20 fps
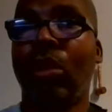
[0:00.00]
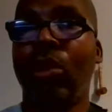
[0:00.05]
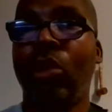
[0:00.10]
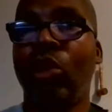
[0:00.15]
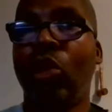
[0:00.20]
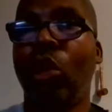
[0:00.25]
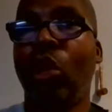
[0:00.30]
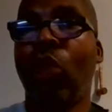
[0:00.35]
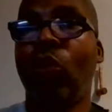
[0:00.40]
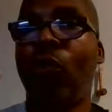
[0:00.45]

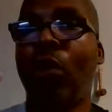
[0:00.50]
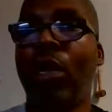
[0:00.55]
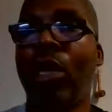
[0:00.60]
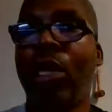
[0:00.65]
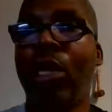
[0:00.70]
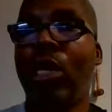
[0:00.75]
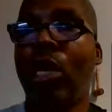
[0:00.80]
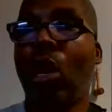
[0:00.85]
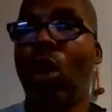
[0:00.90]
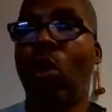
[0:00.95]
You already
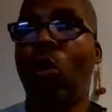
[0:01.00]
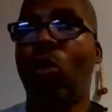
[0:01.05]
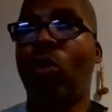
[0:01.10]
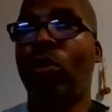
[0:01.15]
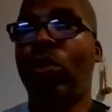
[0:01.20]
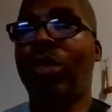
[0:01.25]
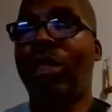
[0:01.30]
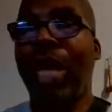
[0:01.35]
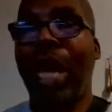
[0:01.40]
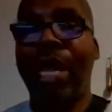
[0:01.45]
know.
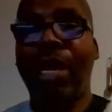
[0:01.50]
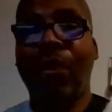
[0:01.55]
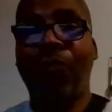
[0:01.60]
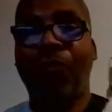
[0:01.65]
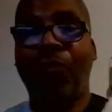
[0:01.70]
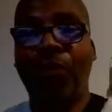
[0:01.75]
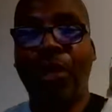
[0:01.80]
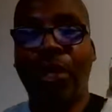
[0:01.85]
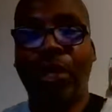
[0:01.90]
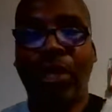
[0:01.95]

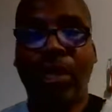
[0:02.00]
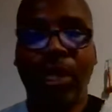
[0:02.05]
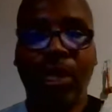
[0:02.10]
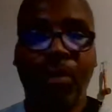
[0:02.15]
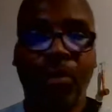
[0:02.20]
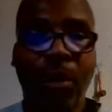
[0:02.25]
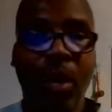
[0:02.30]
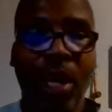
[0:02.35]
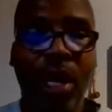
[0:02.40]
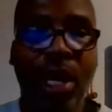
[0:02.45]
$1.50.
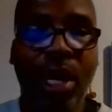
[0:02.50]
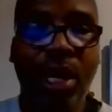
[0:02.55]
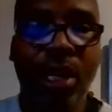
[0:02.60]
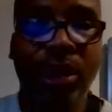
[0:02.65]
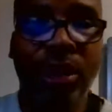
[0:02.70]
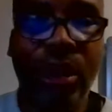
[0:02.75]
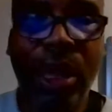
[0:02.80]
Peace,